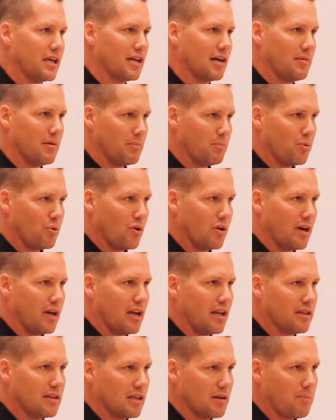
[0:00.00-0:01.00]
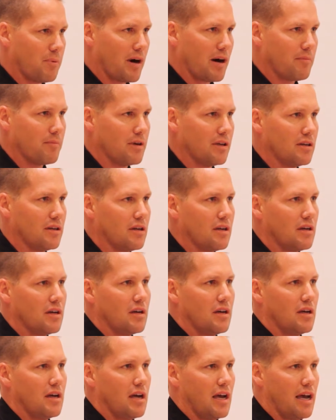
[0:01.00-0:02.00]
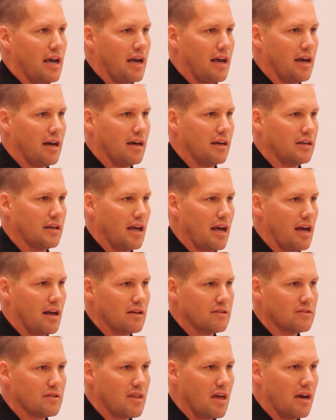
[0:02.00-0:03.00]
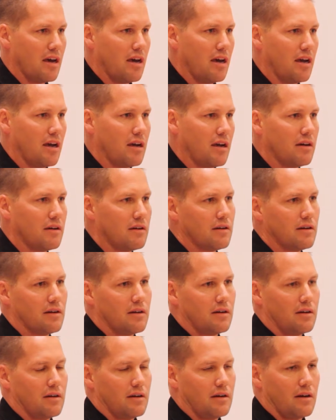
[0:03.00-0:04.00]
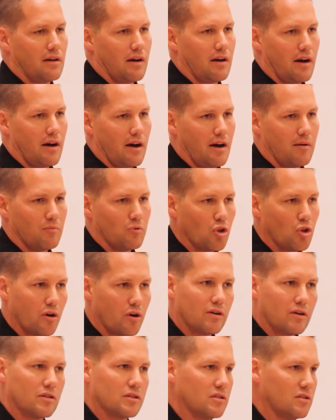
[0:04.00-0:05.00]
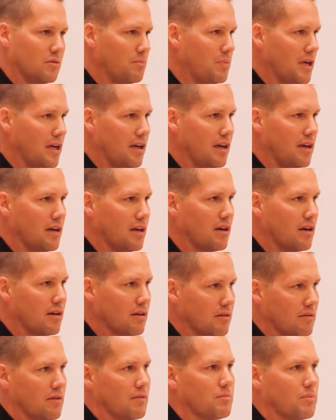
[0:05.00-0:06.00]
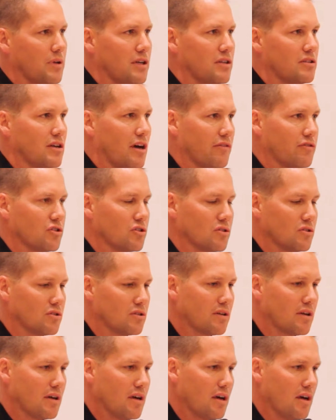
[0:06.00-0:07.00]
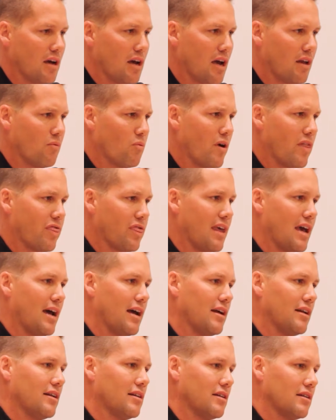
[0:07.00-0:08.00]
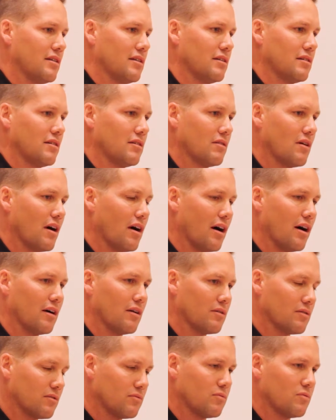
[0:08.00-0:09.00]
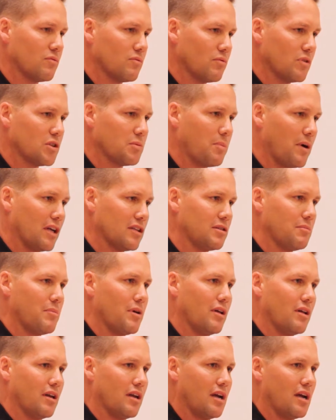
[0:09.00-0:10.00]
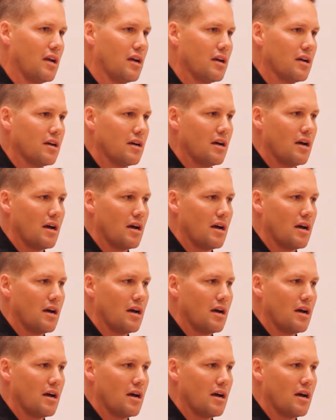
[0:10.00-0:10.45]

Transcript: become employed at the department and as they um, learn to be police officers. And with that uh, responsibility,